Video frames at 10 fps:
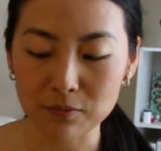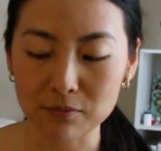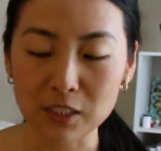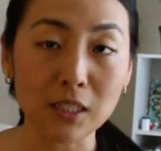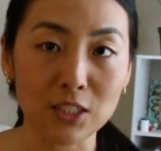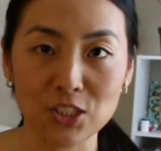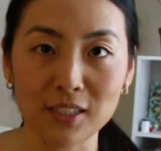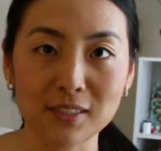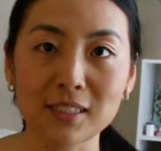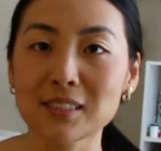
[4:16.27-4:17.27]

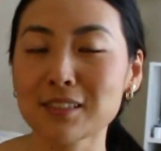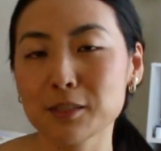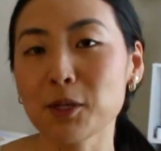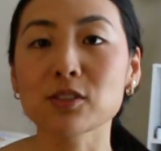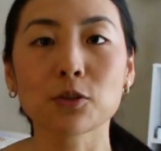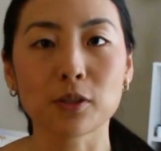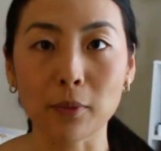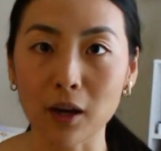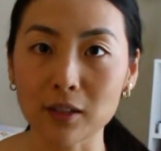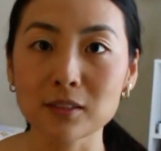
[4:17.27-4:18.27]
delicious. This smells
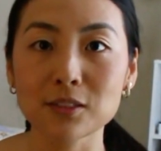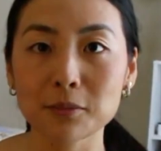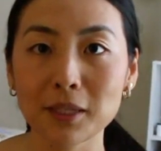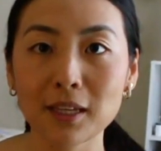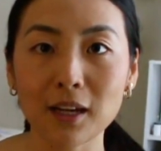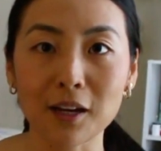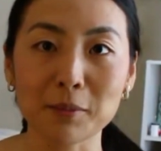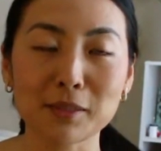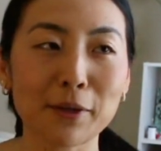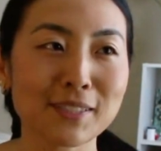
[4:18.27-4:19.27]
gourmand to me.
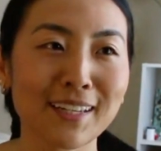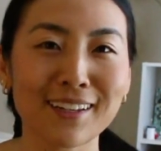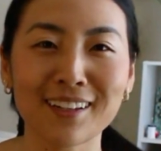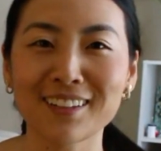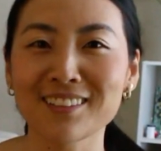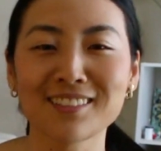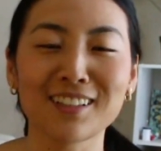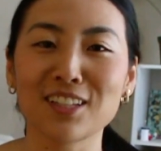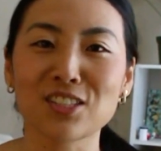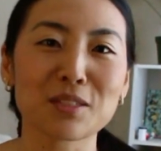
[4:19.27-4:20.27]
It smells like a
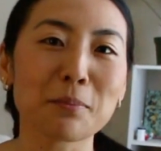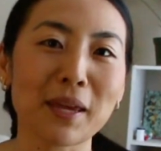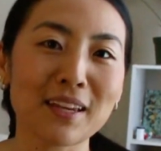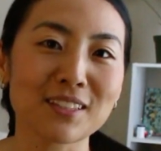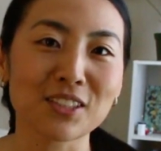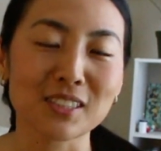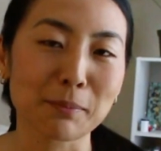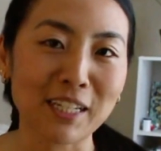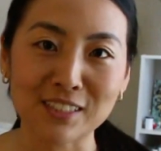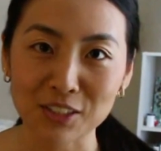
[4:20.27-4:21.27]
delicious baked
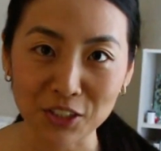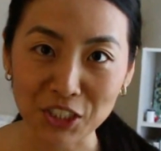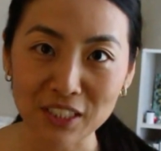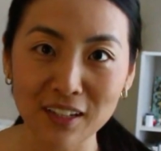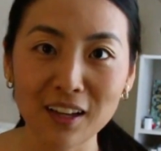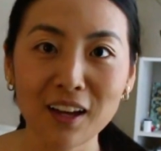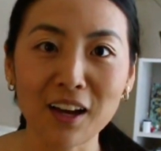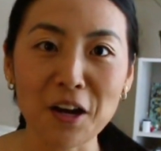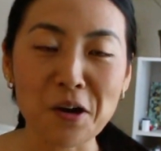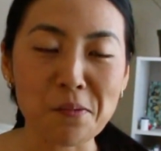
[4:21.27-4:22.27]
spiced good.
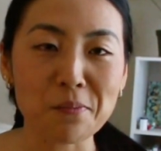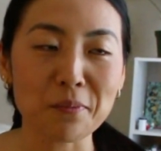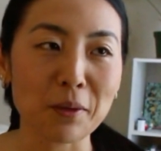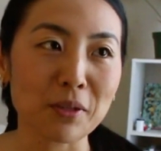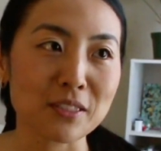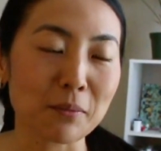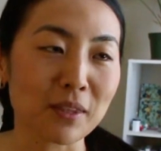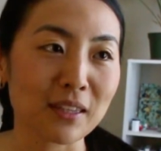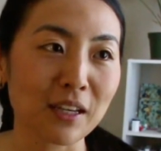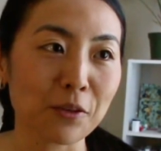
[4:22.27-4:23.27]
Maybe
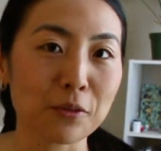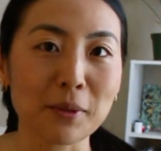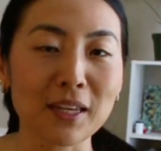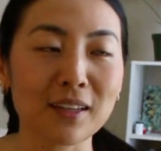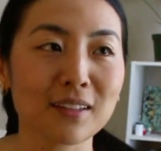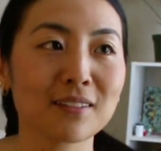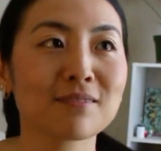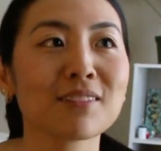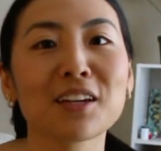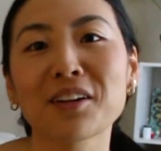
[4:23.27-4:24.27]
something that you would make,
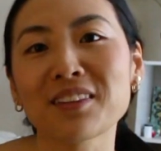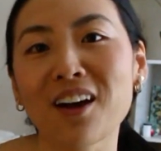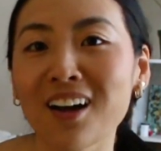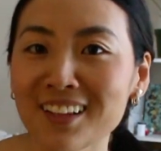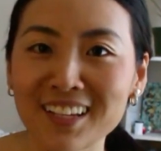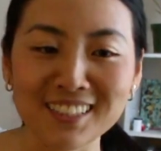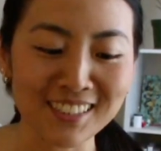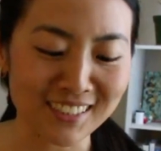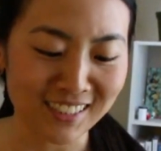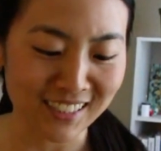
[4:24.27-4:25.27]
you know, around the holiday
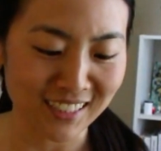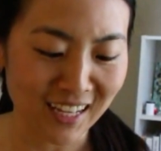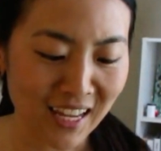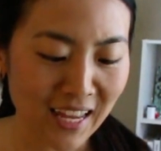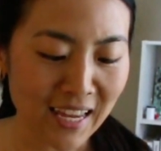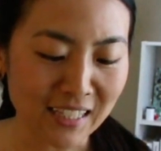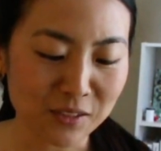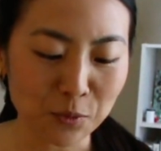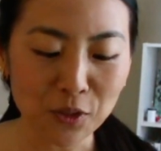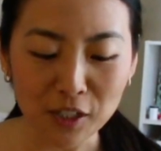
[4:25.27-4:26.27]
season.
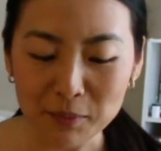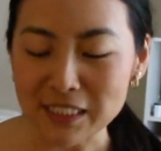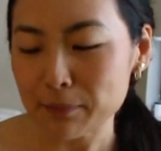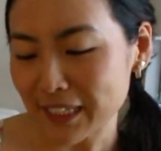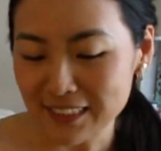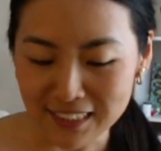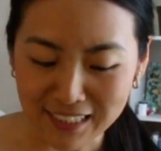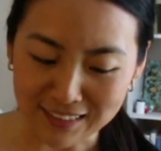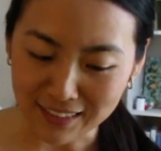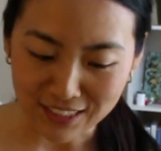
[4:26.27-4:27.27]
It's warm and spicy
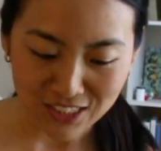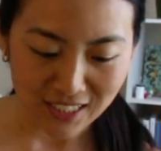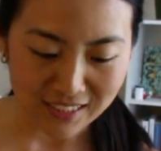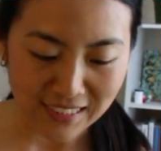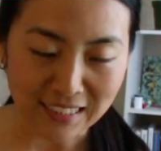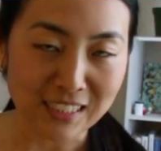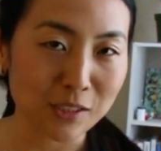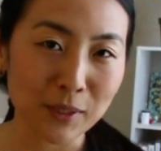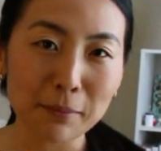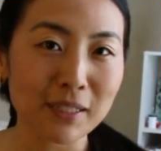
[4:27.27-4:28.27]
and delicious, and it's
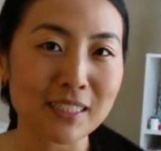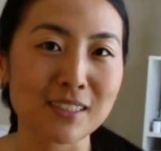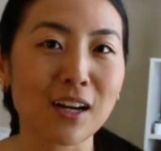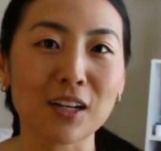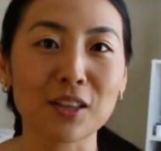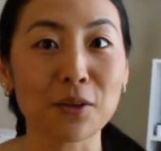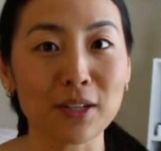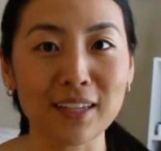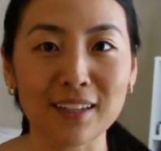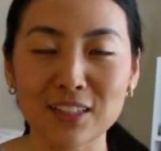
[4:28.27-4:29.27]
sweet, but it's not
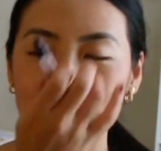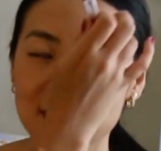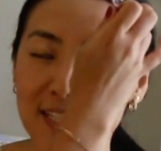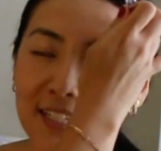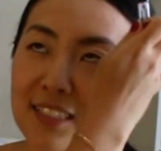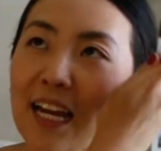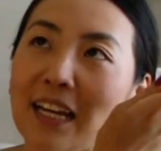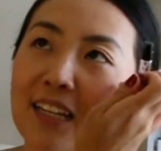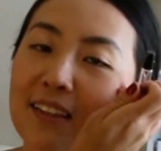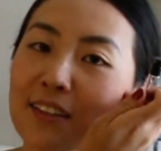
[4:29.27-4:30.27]
cloying. It's just like a
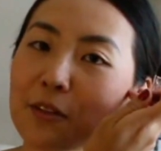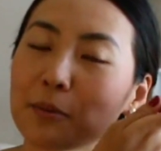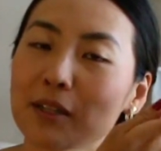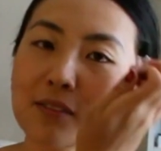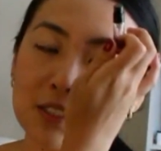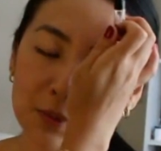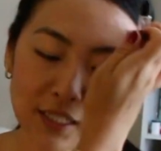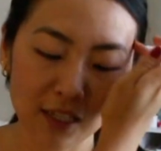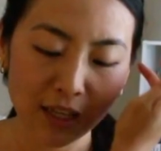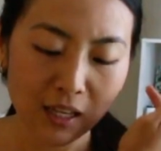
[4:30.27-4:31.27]
tiny little bit of sweet.